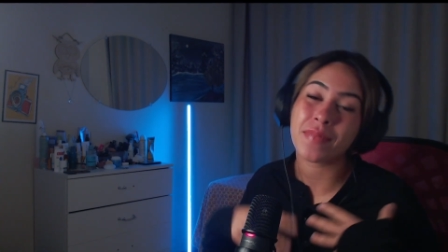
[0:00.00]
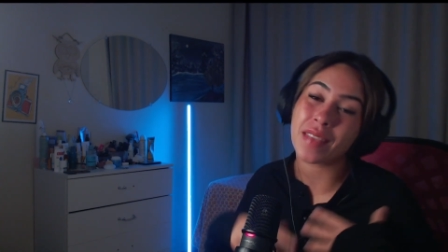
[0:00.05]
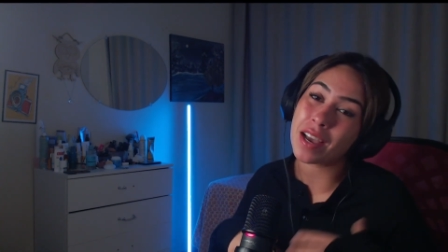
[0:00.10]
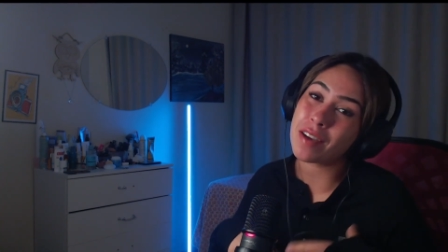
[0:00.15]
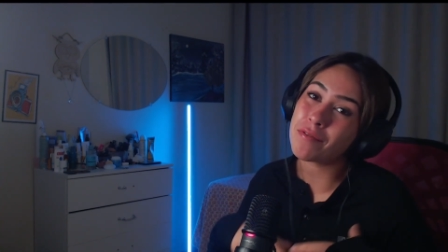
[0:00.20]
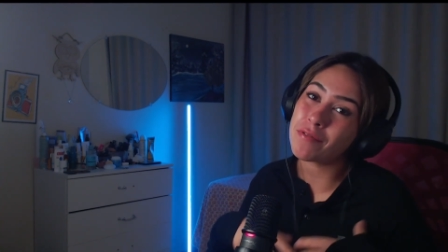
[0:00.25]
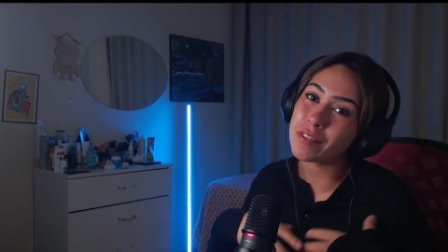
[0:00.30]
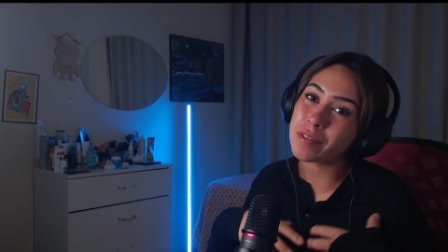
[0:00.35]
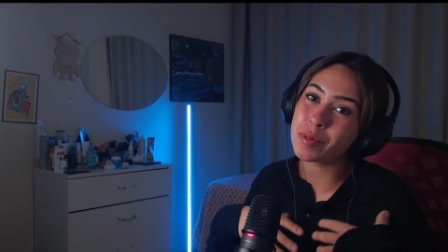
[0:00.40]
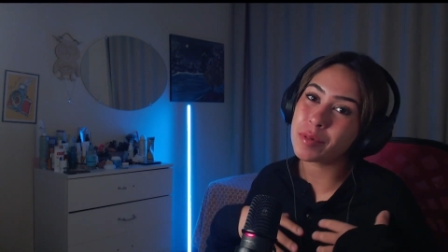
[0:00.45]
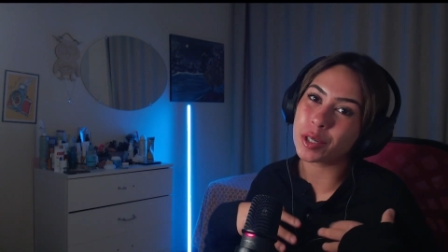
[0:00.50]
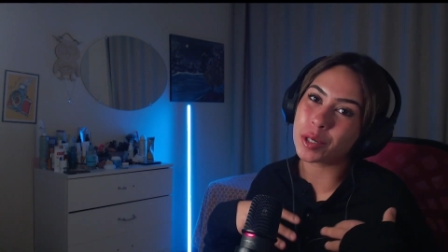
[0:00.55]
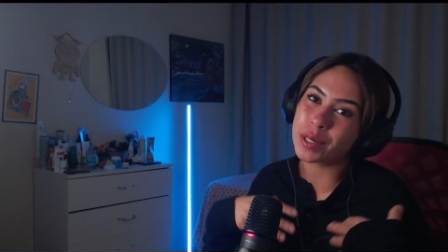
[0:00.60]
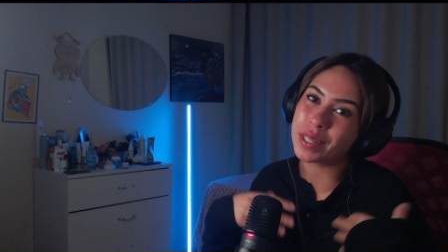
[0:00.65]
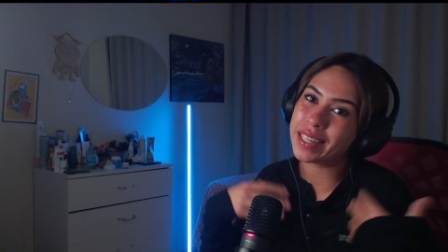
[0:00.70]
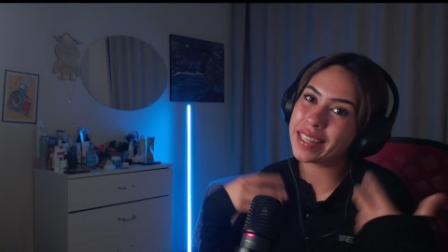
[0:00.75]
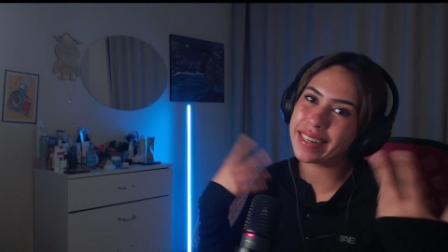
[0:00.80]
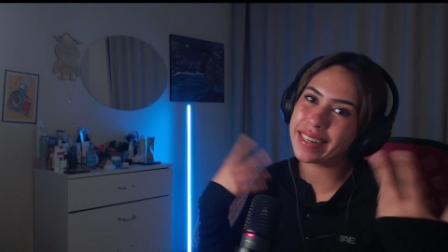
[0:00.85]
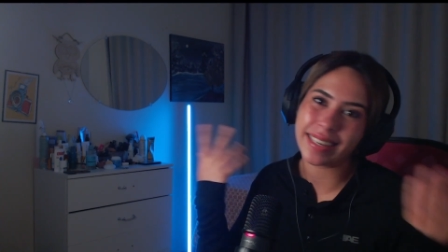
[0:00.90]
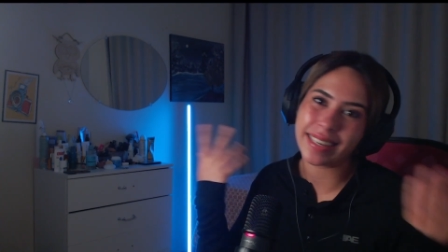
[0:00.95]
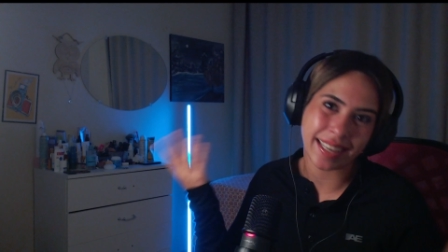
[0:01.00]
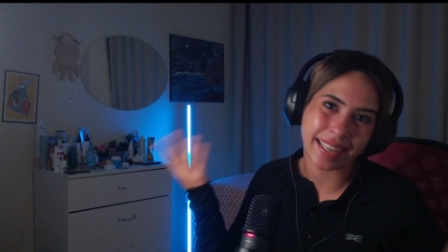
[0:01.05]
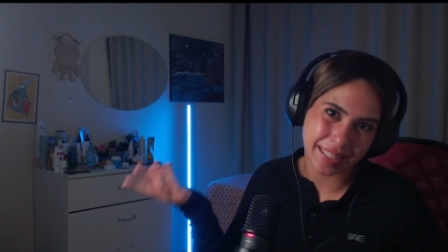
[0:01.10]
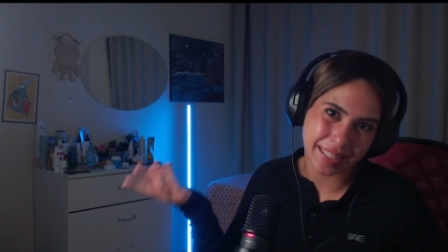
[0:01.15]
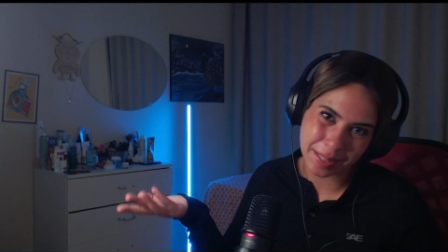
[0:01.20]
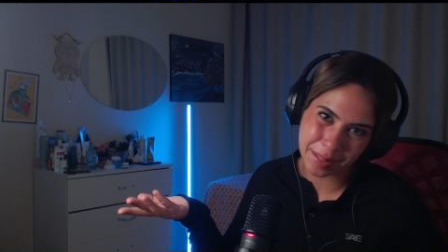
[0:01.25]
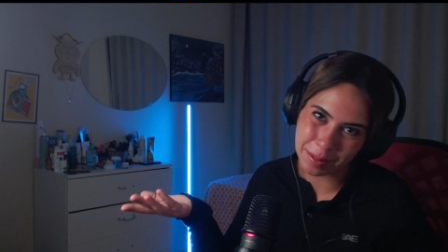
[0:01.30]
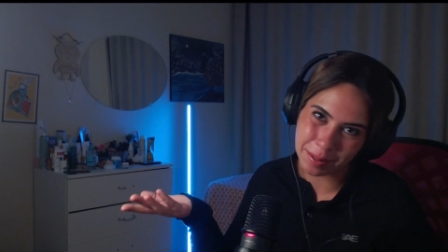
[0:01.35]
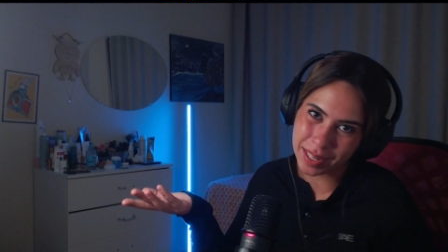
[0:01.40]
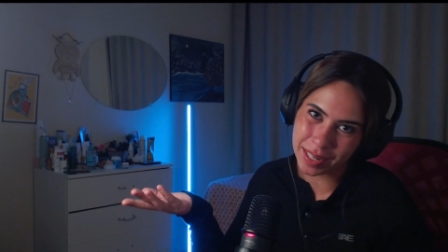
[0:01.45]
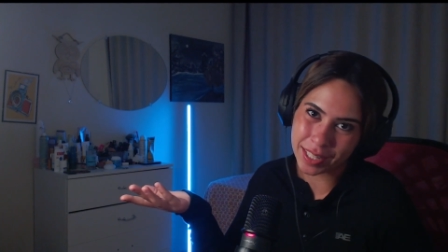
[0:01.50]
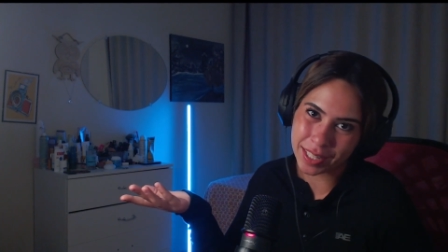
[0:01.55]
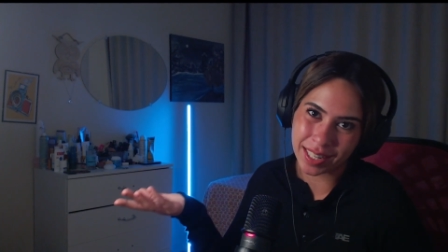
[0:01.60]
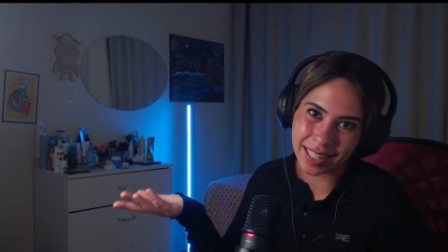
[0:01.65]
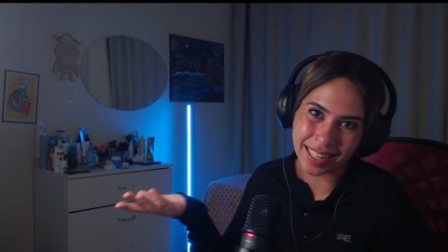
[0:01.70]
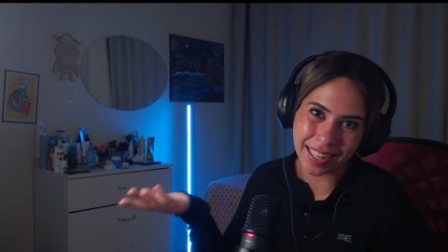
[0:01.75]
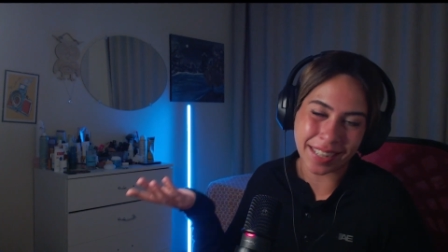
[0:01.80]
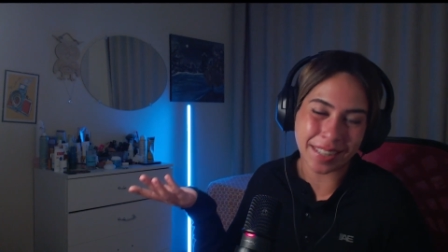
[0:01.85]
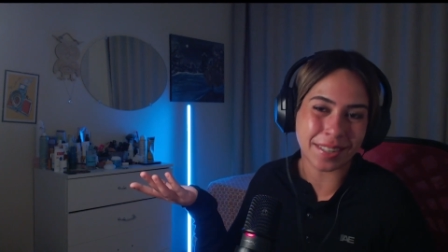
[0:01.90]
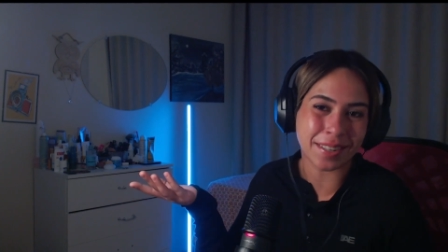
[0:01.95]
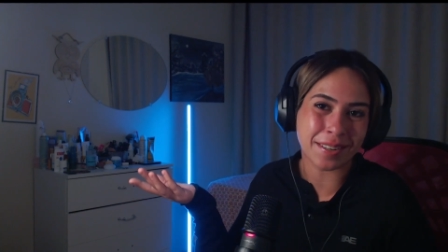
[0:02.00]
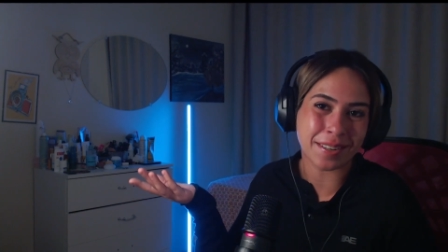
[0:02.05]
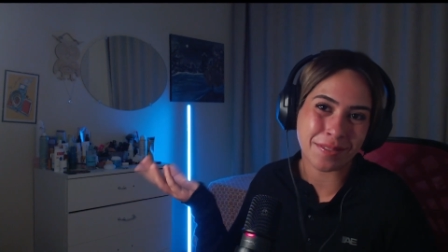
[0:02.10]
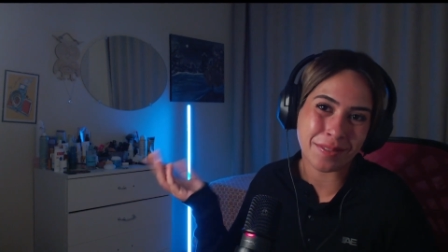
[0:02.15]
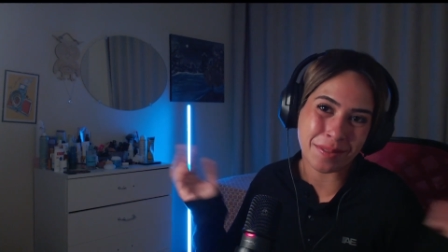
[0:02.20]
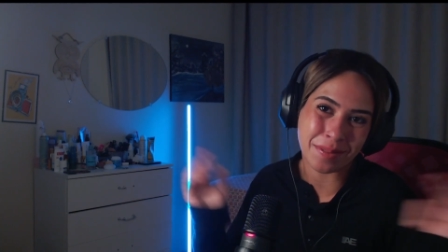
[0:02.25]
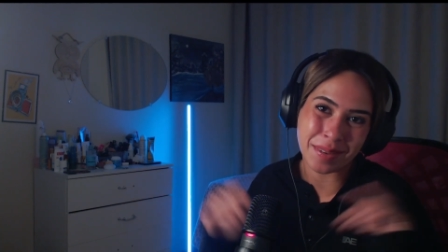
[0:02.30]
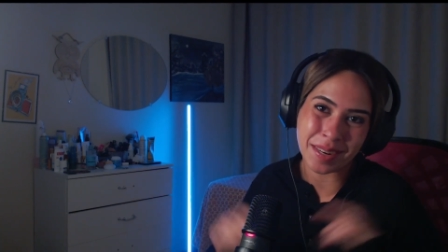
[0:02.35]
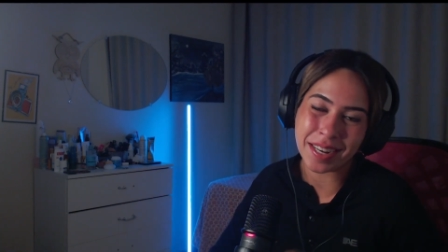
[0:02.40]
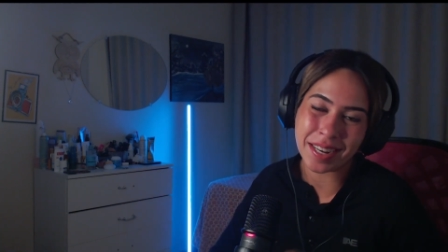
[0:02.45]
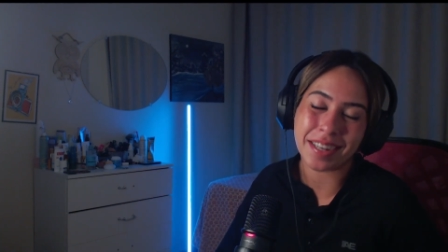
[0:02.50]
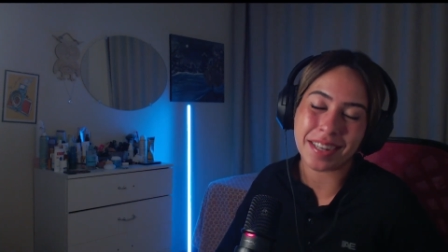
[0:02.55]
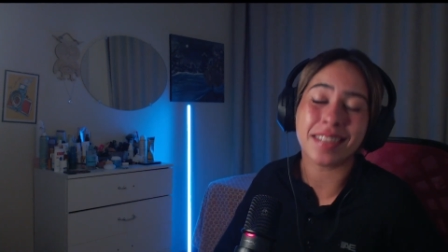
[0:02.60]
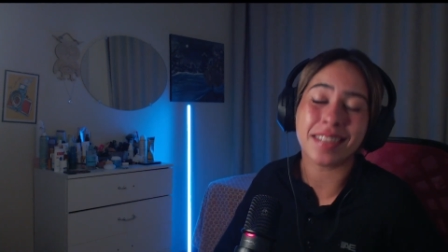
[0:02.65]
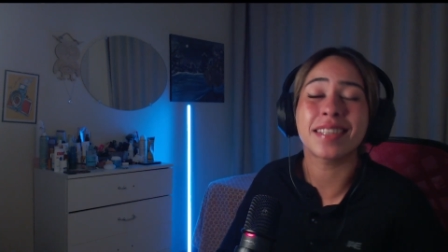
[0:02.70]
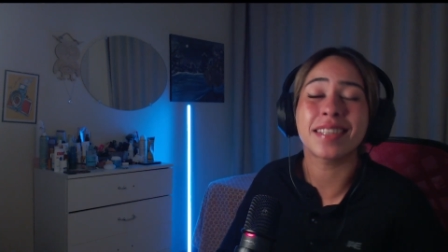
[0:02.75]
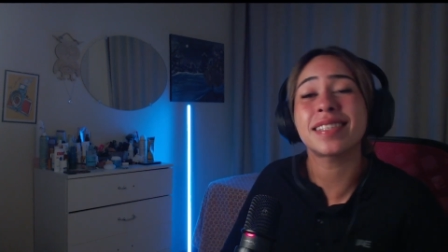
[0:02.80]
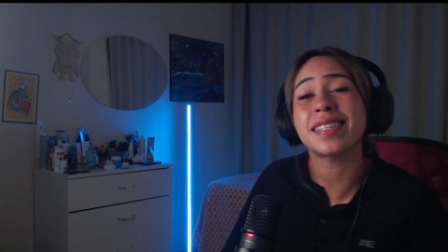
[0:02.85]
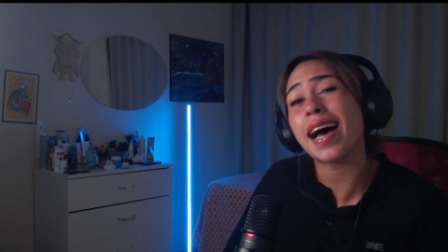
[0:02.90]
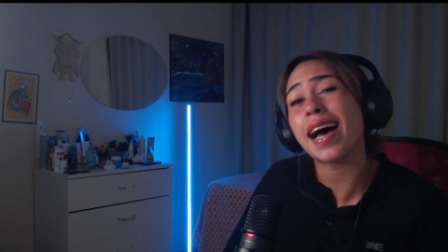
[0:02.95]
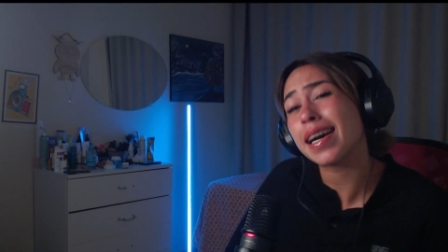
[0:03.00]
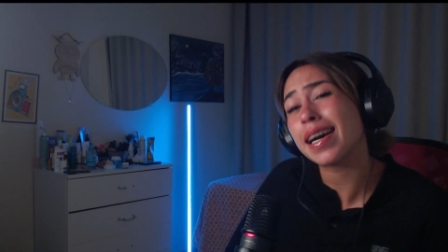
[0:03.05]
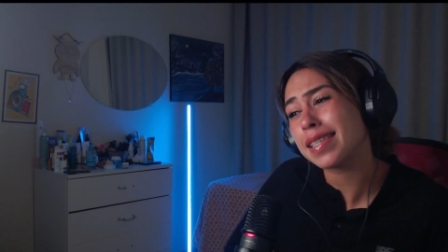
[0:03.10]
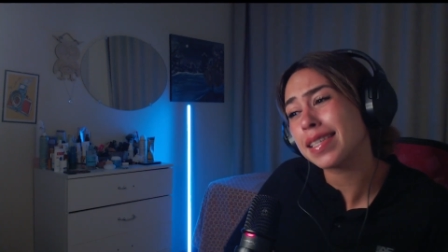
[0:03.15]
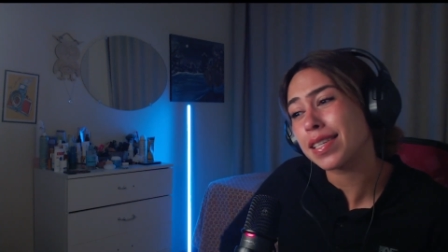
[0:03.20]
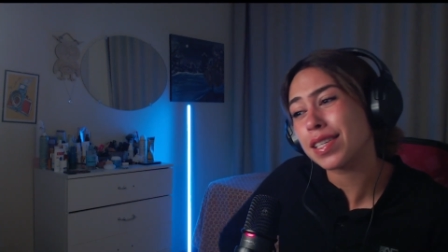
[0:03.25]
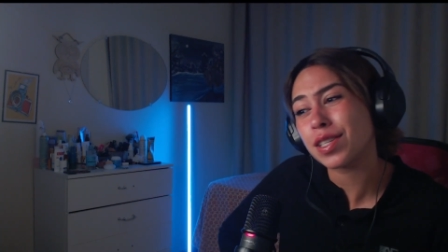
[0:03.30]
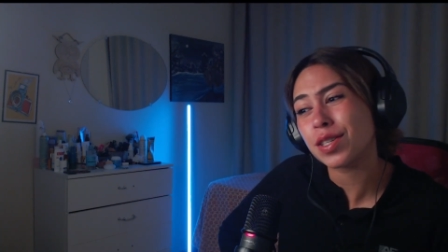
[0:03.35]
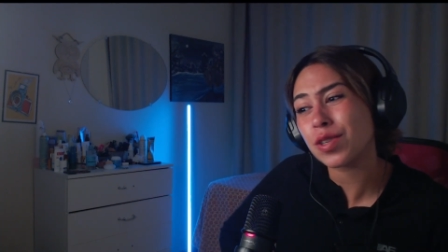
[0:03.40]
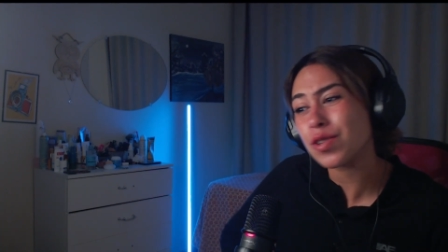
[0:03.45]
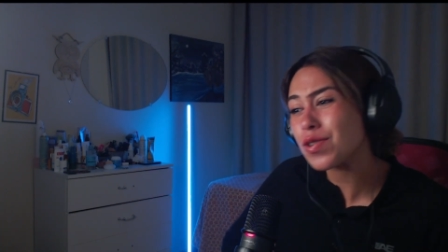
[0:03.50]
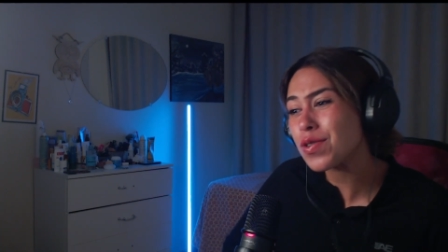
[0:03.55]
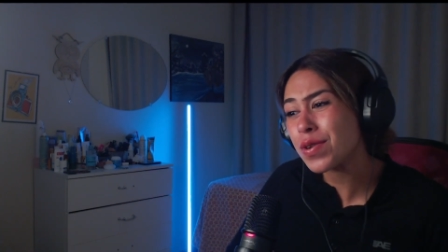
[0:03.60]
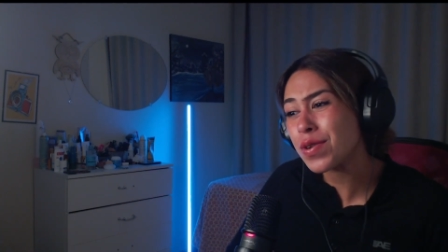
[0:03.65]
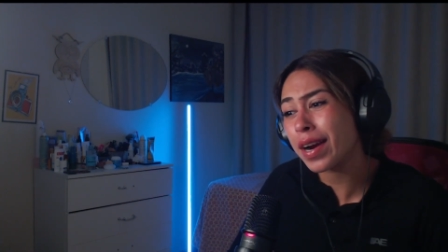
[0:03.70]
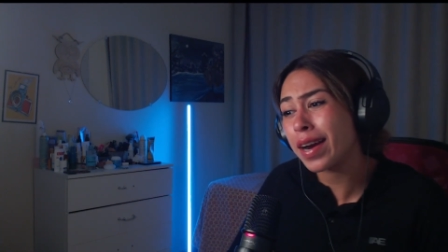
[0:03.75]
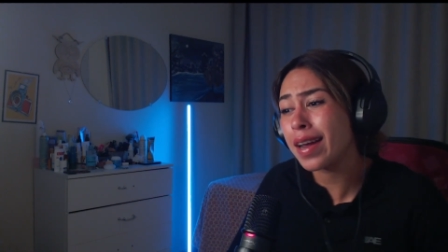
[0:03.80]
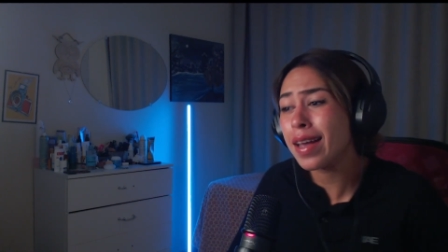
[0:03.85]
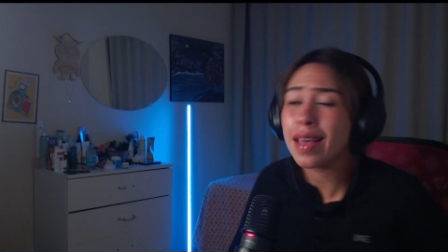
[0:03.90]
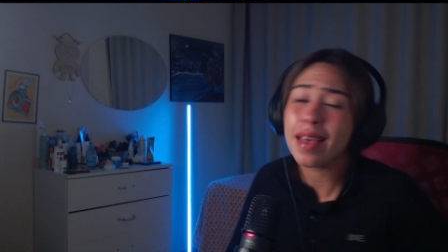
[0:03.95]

I'm from Jordan in case you question later on from where I got this accent or